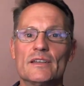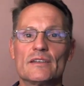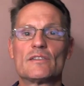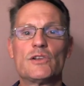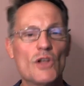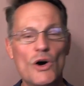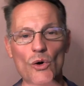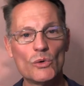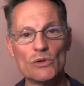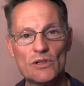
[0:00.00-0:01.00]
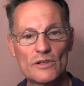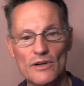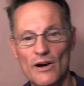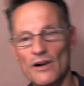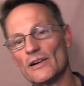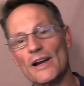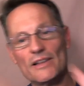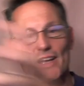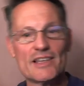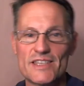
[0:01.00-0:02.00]
clone our
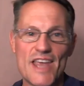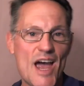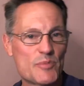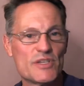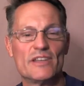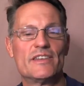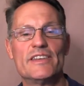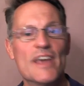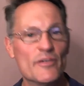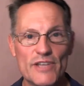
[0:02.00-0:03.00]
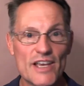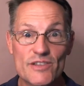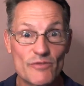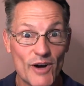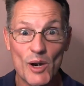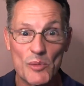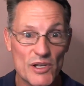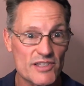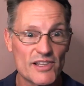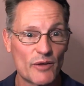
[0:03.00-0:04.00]
legacy apps into dev and test
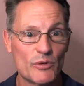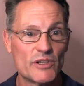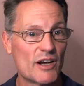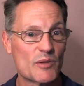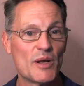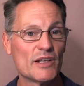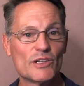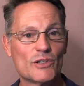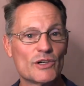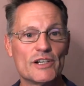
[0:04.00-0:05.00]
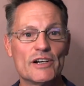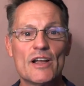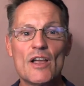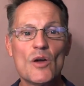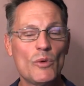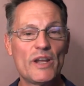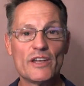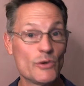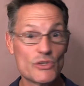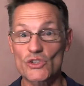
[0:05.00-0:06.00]
environments like we talked about a little earlier. We can
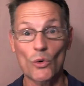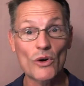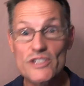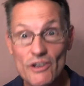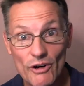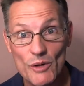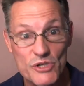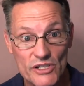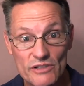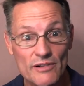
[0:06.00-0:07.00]
do storage encryption.